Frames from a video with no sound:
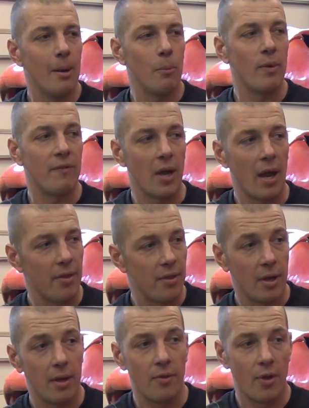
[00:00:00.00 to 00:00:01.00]
We've got
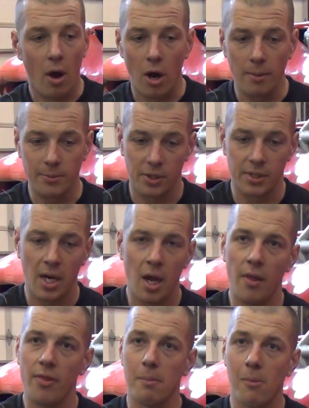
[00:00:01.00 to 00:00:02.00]
the arms are
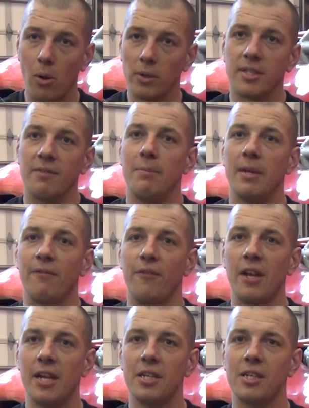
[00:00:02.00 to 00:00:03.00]
done, the molds have been
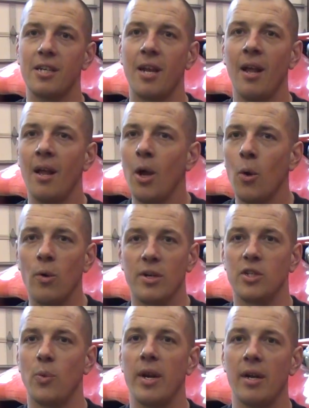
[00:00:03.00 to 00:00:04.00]
finished. We're
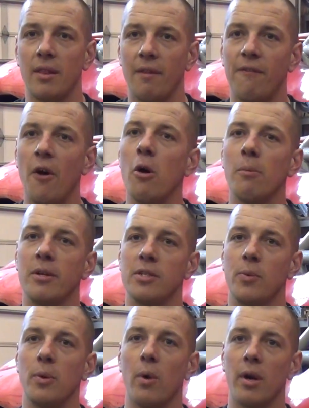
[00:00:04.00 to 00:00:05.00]
just waiting on the foam because
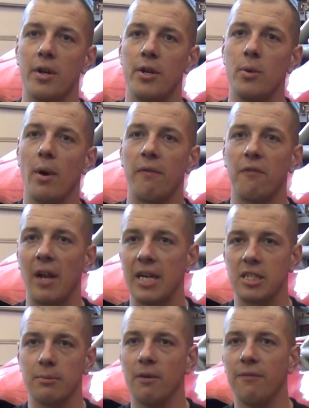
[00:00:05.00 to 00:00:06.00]
we want to do a
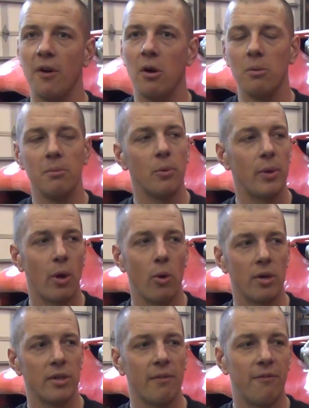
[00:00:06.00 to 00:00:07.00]
flexible foam. We
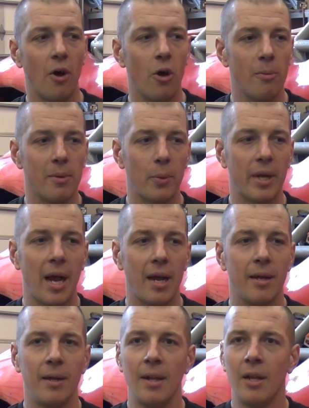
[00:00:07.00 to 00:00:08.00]
ordered the foam and we got
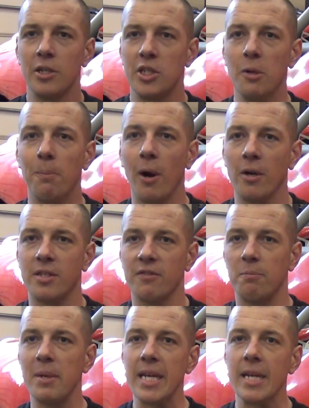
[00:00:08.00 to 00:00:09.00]
2 parts of
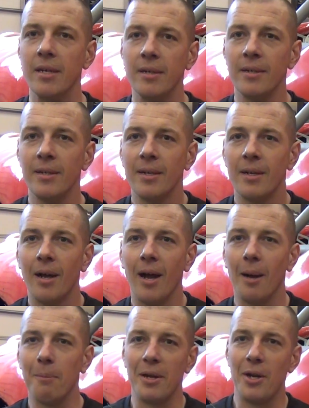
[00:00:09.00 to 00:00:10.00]
B,
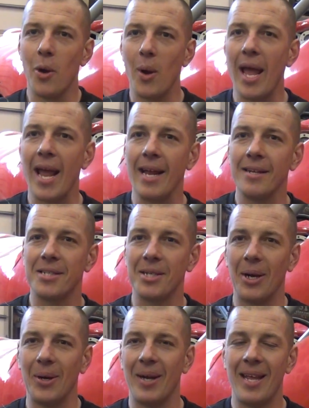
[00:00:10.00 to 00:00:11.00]
but no A.
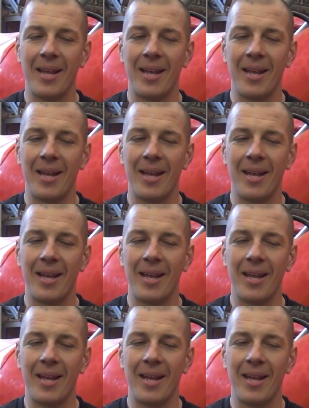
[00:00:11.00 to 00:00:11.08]
So